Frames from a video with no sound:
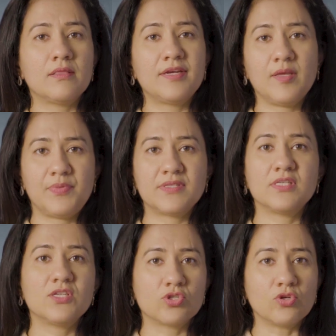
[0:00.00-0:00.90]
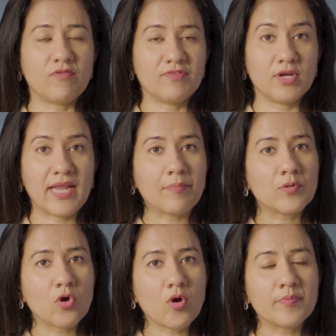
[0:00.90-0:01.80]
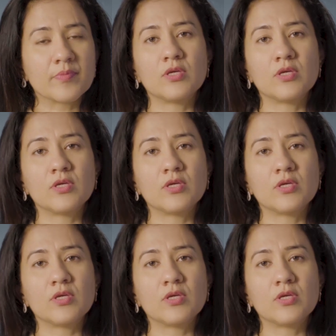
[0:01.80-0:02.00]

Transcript: the depreciation of your laptop,